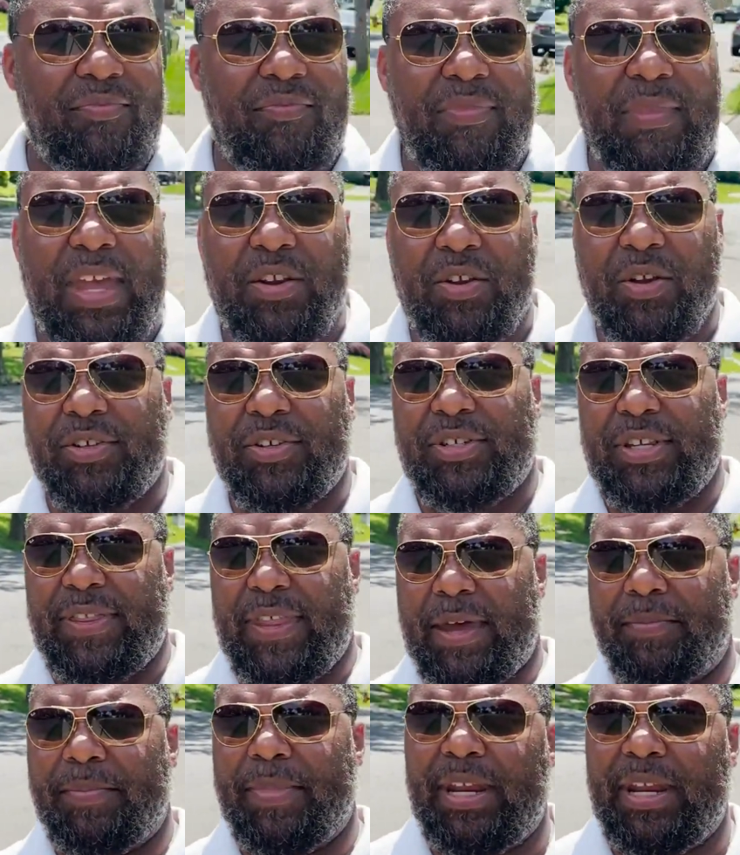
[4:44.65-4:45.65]
And you can see
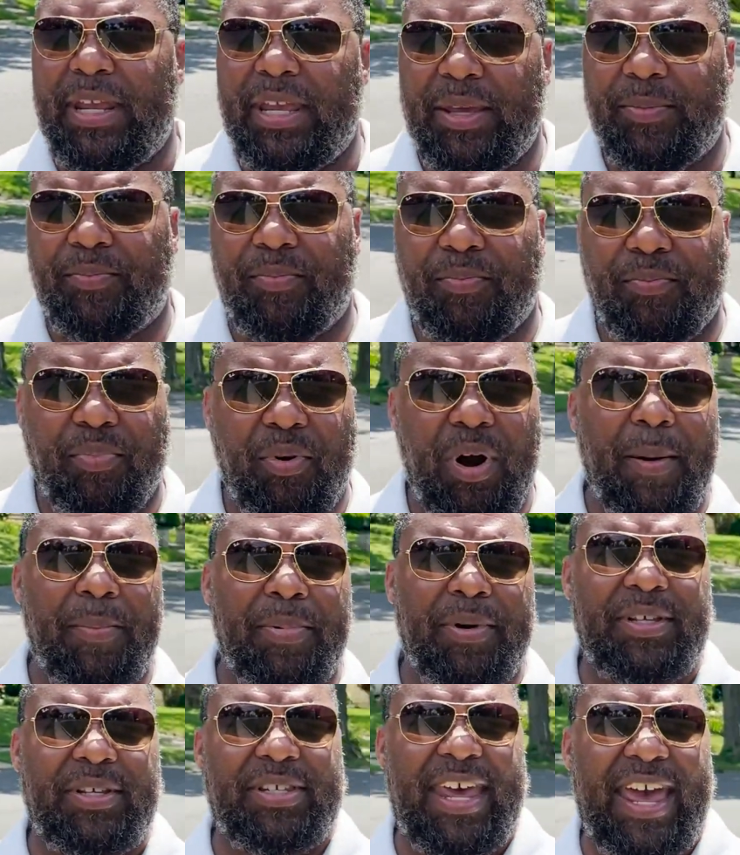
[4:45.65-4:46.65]
that many
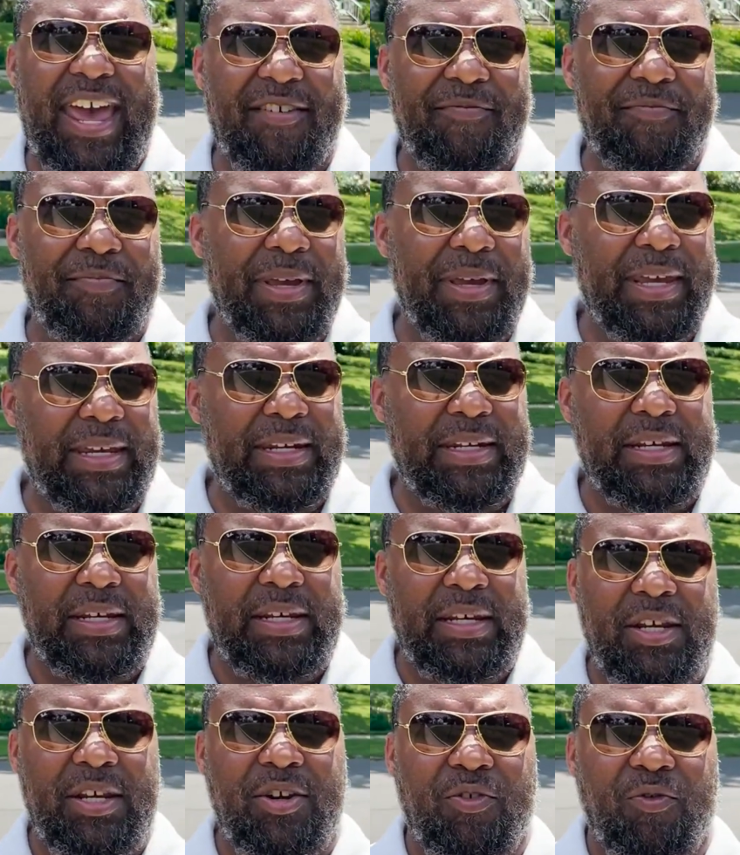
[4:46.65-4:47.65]
properties have been
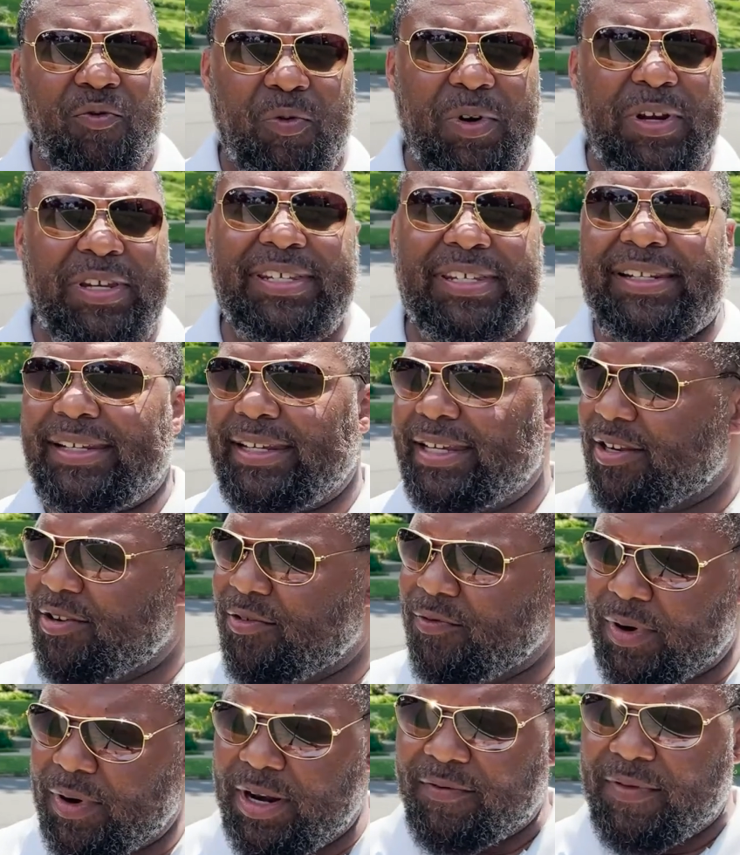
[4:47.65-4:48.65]
recently
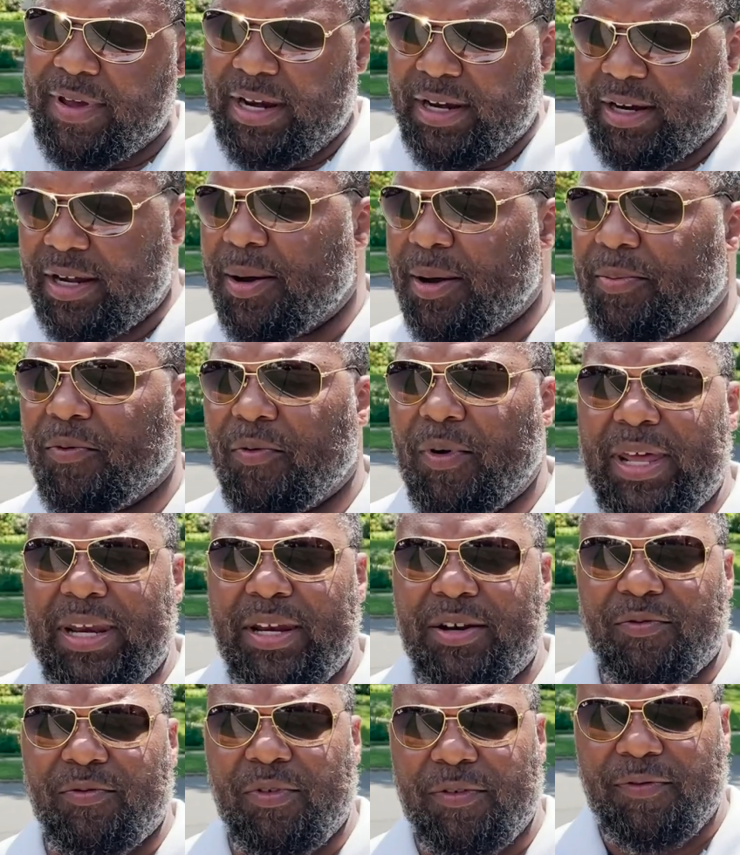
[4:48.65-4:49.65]
renovated, upgraded,
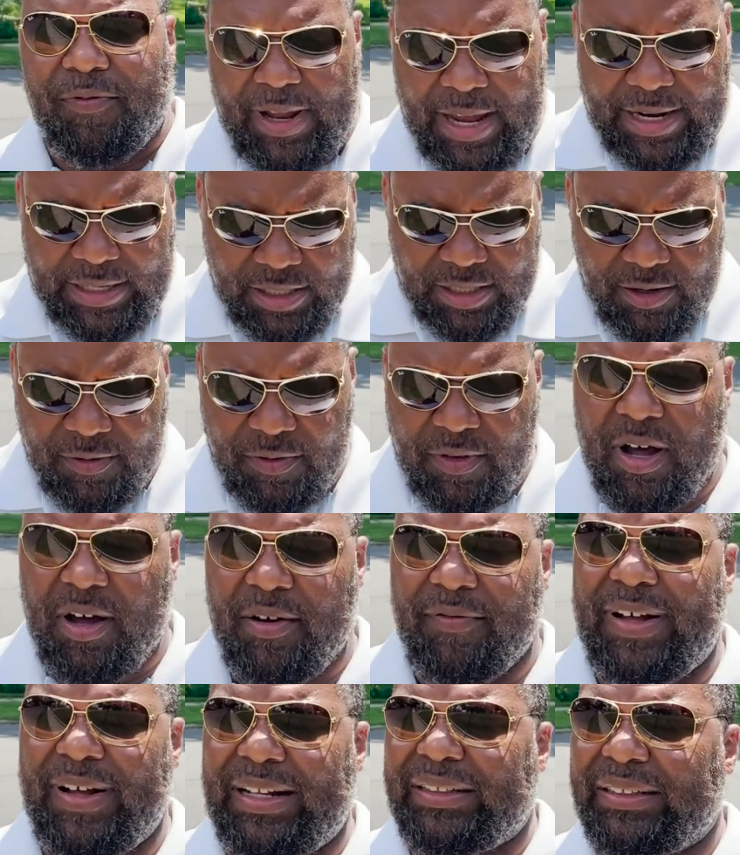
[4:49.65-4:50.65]
reflective of
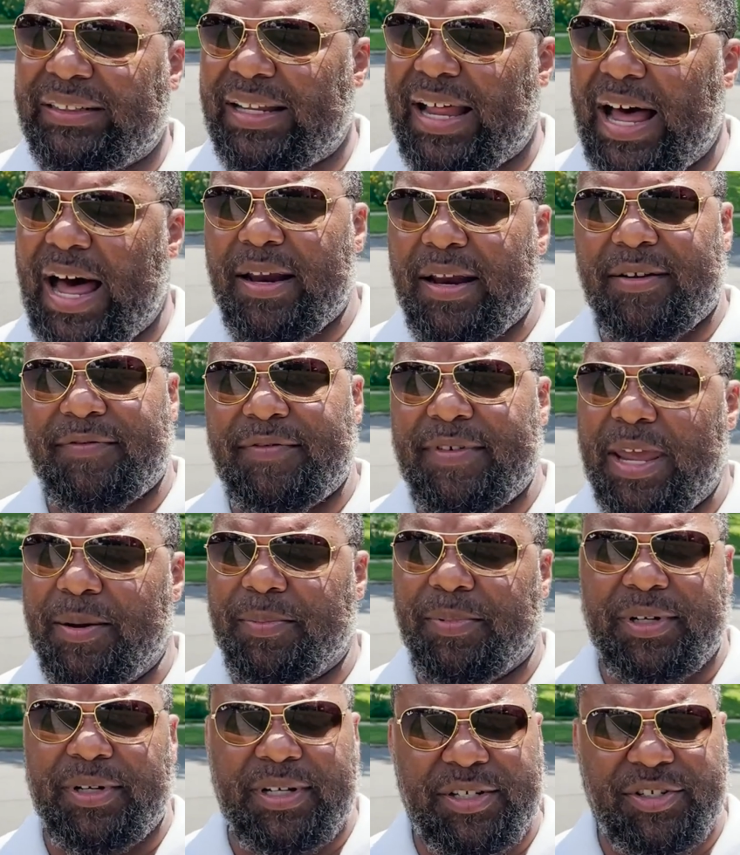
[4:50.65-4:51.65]
a lot of
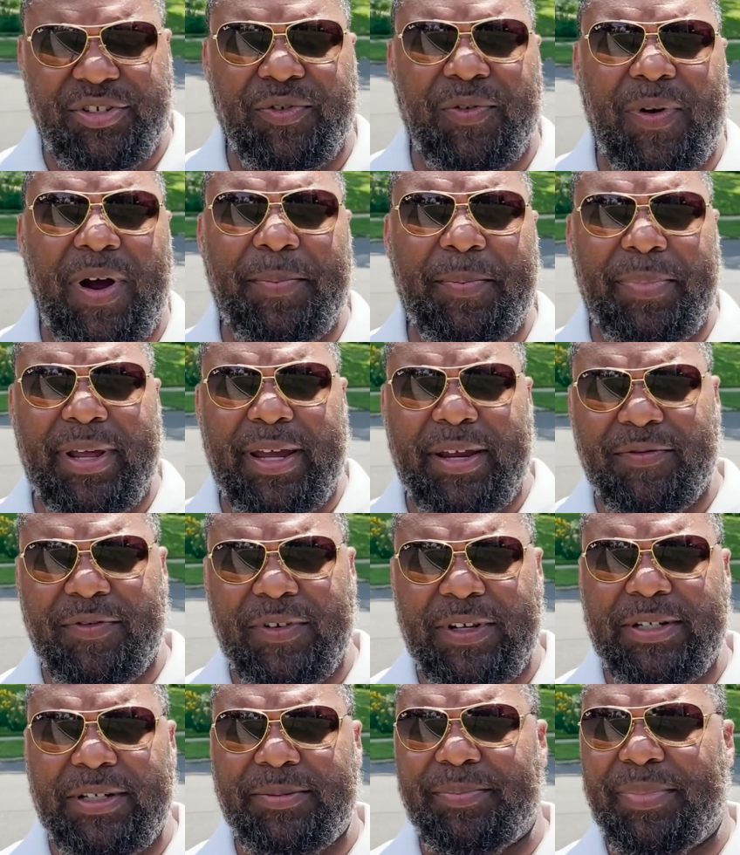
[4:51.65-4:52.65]
neighborhoods throughout Plainfield.